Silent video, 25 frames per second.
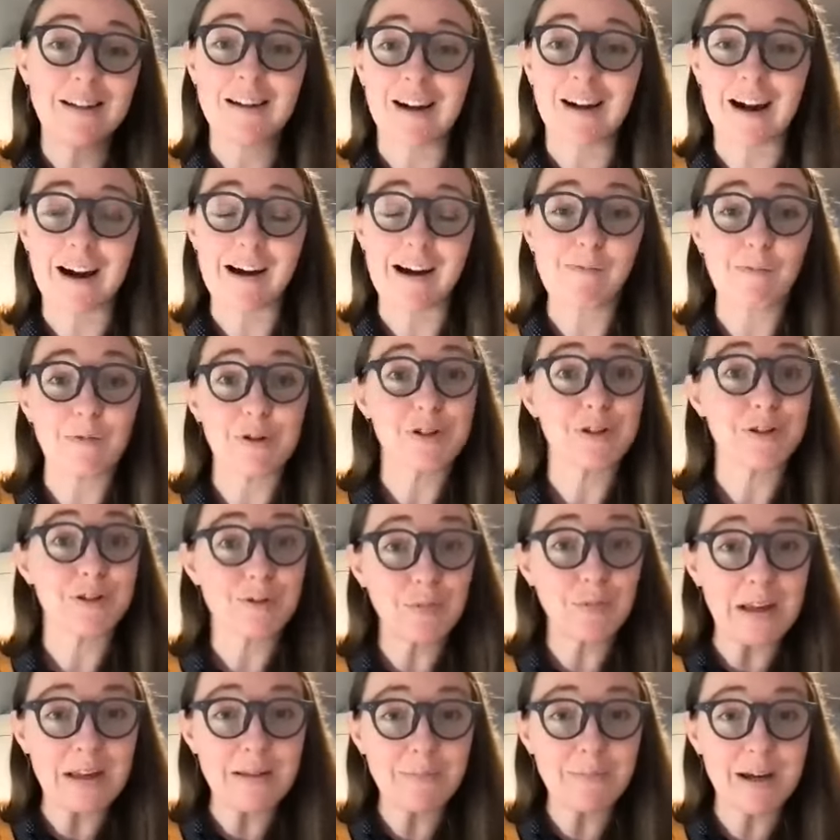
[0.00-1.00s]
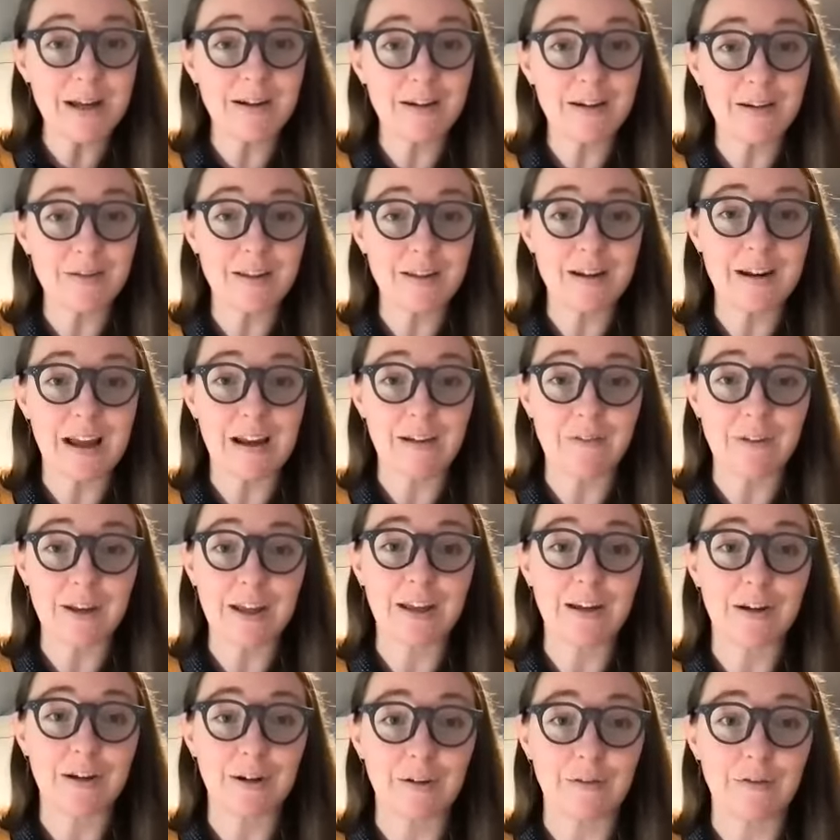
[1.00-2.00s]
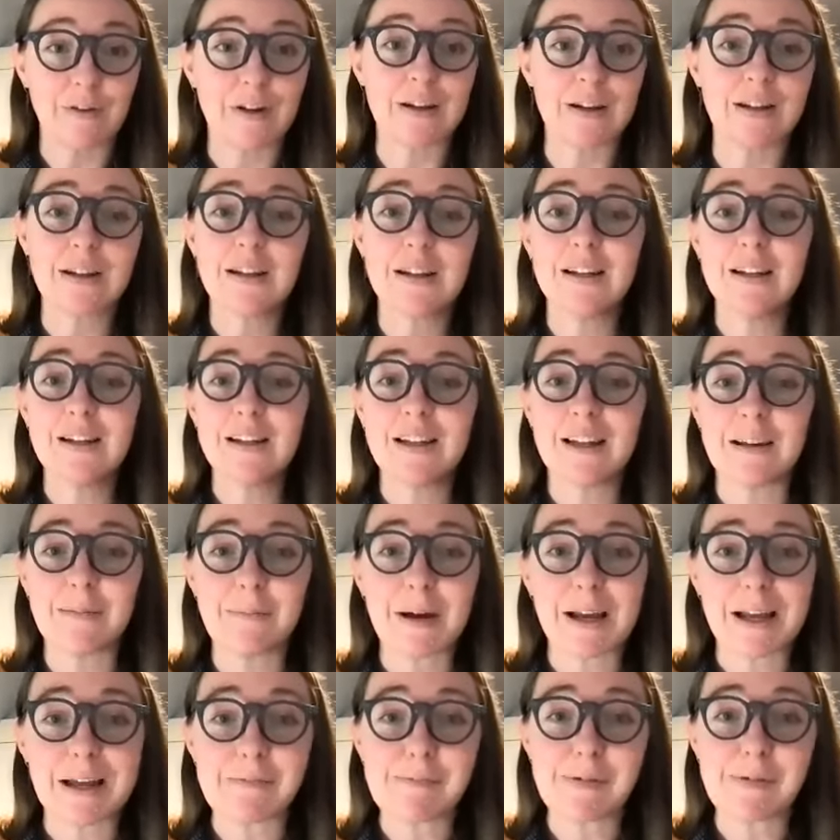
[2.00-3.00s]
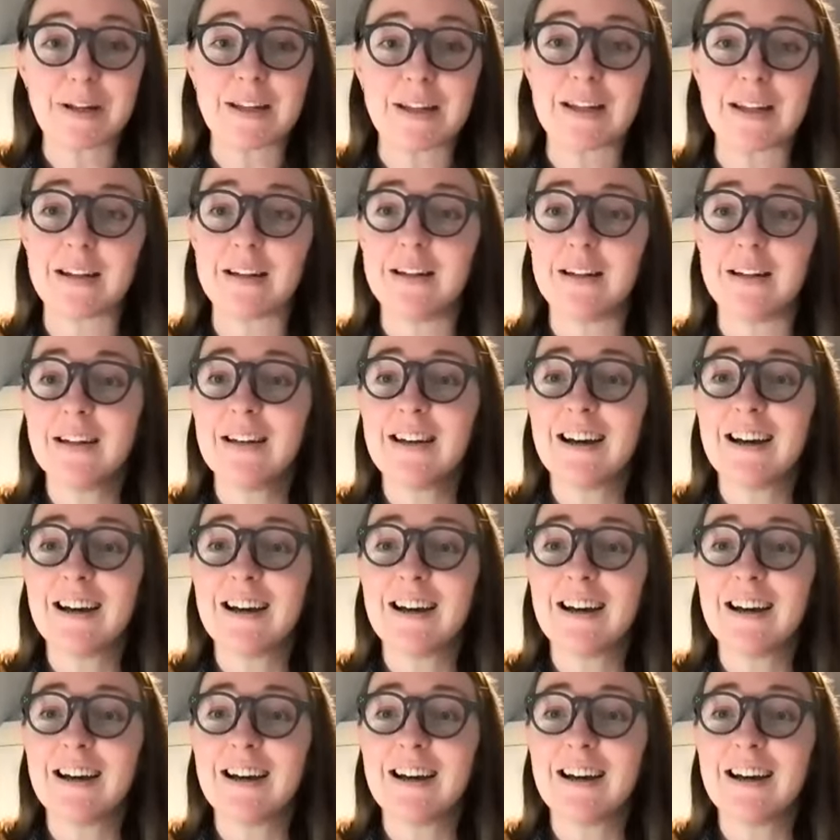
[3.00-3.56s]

um, which is way better than having COVID, in my opinion.